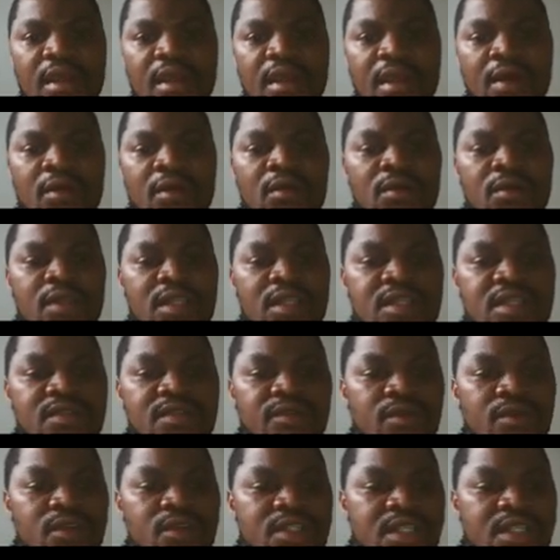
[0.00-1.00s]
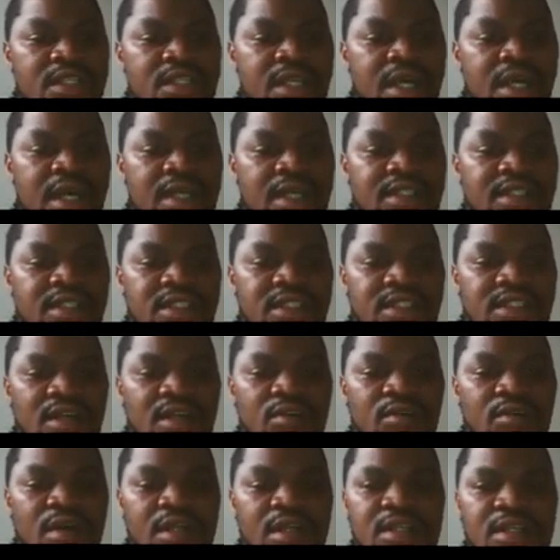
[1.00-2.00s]
All these forces are acting
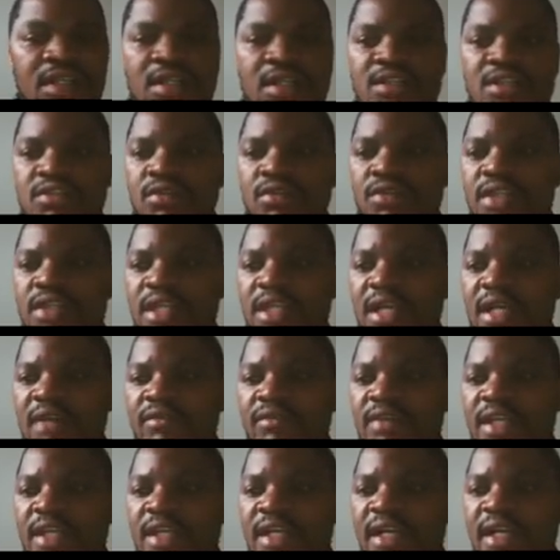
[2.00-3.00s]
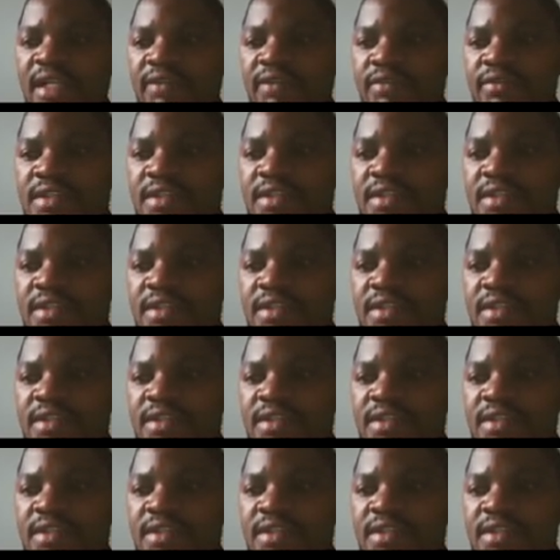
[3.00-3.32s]
downward, so they have a negative